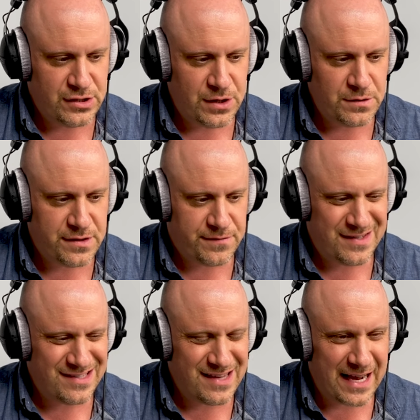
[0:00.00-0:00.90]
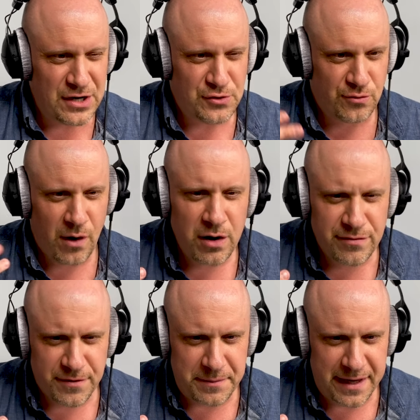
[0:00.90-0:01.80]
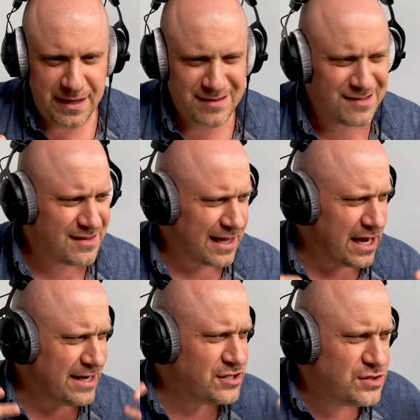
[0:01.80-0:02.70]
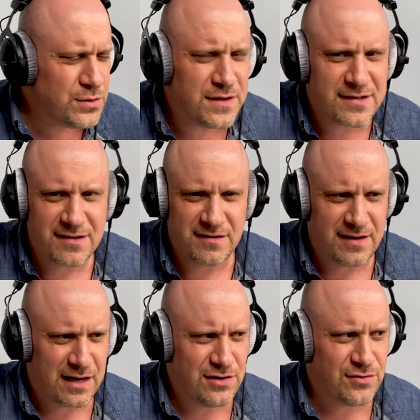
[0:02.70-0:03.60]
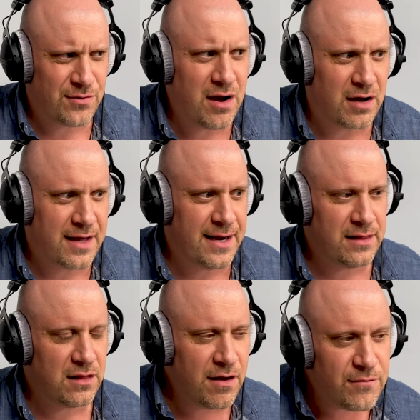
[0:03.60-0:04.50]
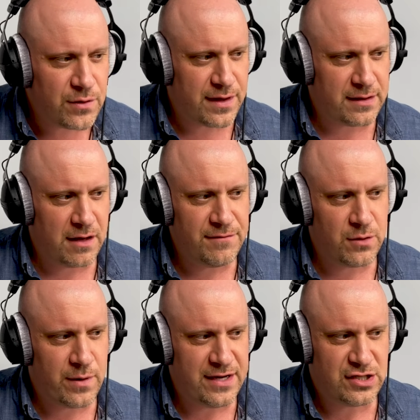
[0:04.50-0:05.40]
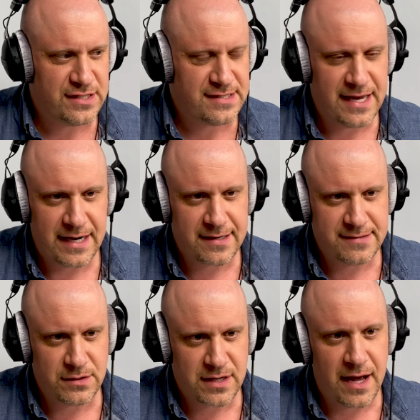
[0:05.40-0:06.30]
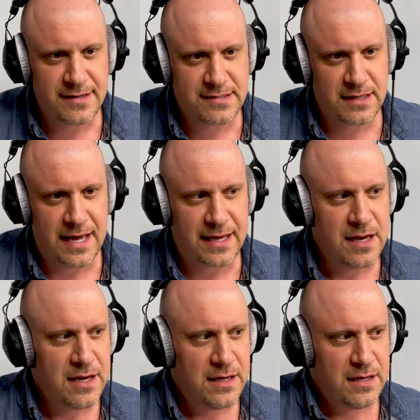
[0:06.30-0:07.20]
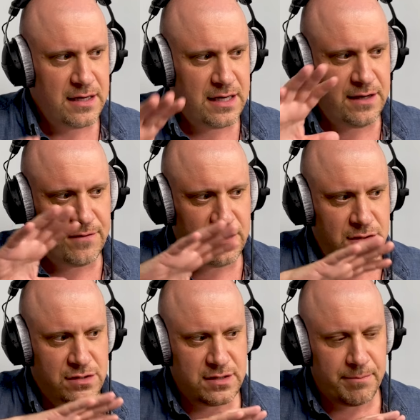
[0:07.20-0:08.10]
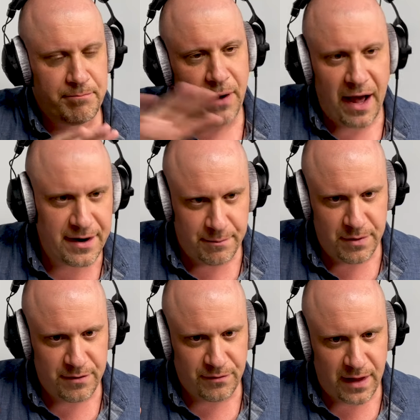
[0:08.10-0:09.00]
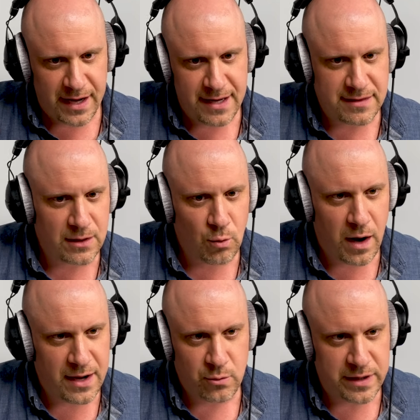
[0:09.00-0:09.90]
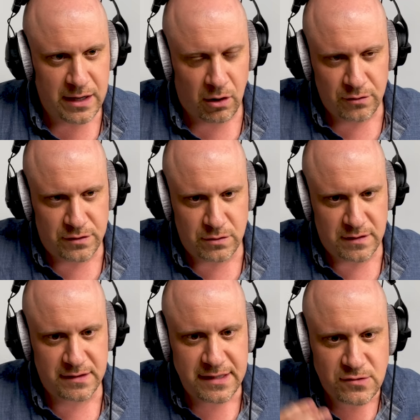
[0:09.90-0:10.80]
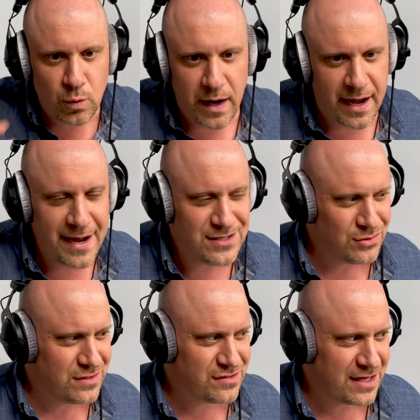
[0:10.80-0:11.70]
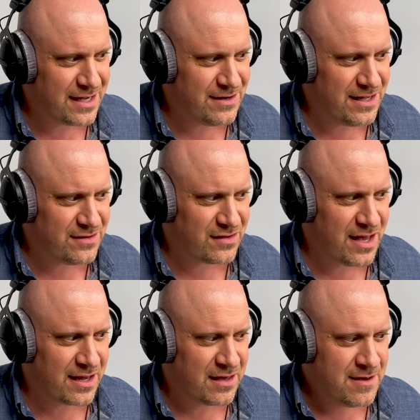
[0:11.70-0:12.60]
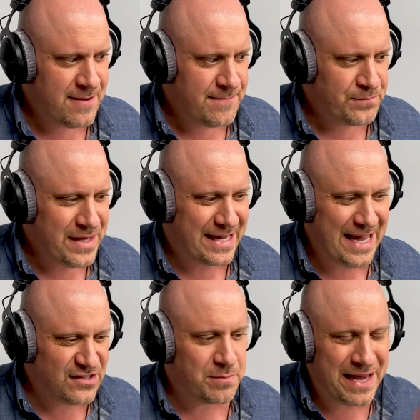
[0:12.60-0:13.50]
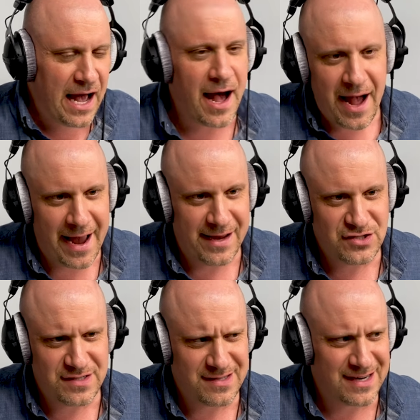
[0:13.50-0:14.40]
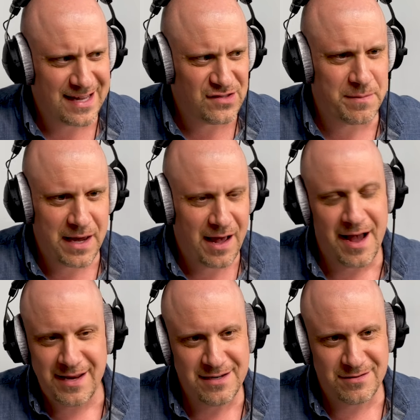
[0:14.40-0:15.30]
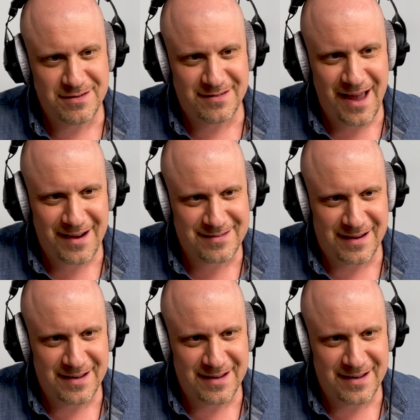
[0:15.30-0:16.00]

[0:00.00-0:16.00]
Joseph, this is like a drug for me. This is like, I do this because it's like a drug. And I love the way she said it, because it got to like, even to the bottom of like, I think why we all do this, at least why I do this. Like, it's like, it gets me high. She said, it gets me high to do this acting.